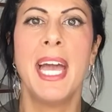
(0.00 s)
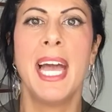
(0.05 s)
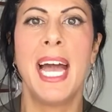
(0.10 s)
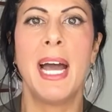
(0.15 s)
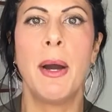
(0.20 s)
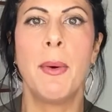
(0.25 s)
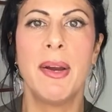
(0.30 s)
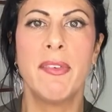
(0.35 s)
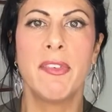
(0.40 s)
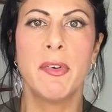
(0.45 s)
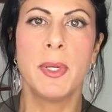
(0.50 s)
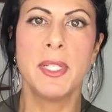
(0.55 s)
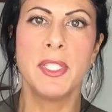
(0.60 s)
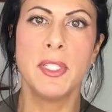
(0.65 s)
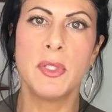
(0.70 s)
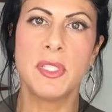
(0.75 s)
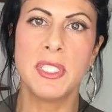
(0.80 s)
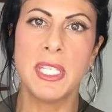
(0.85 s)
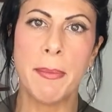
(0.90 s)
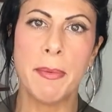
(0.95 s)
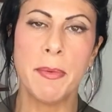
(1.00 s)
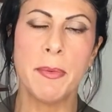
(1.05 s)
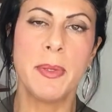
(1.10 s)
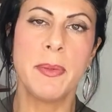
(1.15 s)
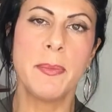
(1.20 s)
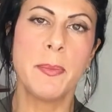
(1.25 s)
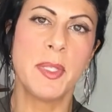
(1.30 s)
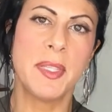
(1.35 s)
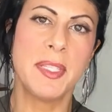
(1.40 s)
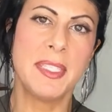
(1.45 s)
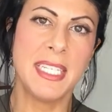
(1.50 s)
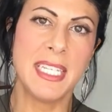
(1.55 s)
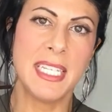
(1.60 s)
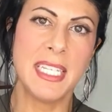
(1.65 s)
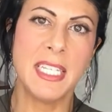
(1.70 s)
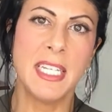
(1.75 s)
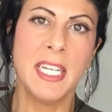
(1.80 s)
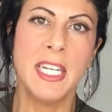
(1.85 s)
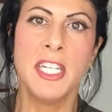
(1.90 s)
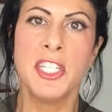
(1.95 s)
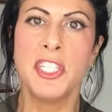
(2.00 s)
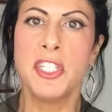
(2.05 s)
However, when you supplement with D,